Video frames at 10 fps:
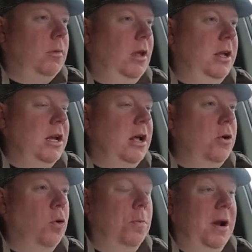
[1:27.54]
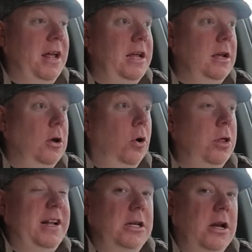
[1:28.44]
you know, normally.
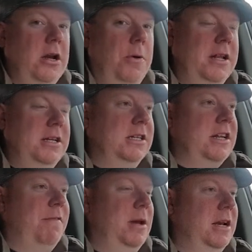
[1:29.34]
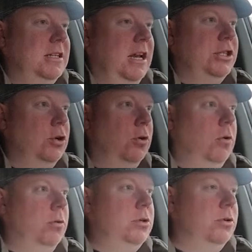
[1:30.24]
Although, actually, I don't know whether this is government legislation
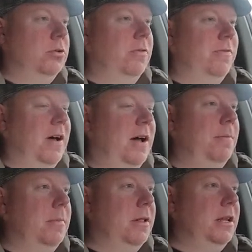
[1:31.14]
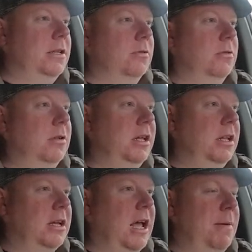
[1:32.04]
or sort of
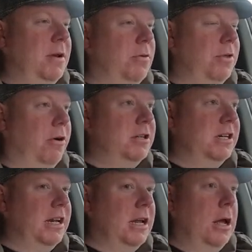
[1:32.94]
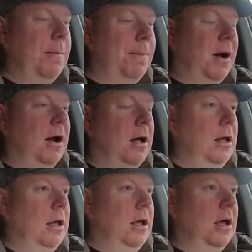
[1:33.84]
the gambling authority. But,
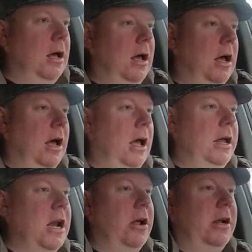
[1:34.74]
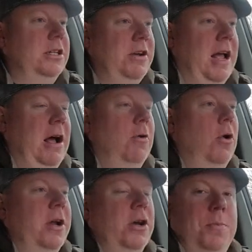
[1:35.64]
you know, considering how
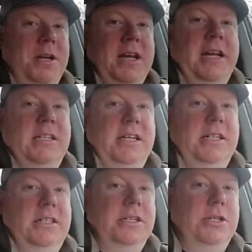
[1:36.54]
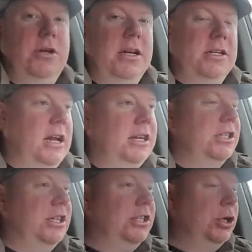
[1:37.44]
long it normally takes these new
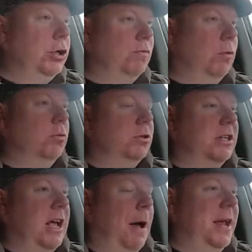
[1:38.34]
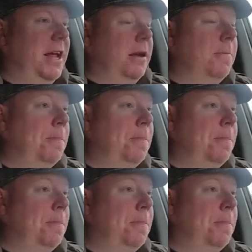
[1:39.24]
legislations, these new rules to come in,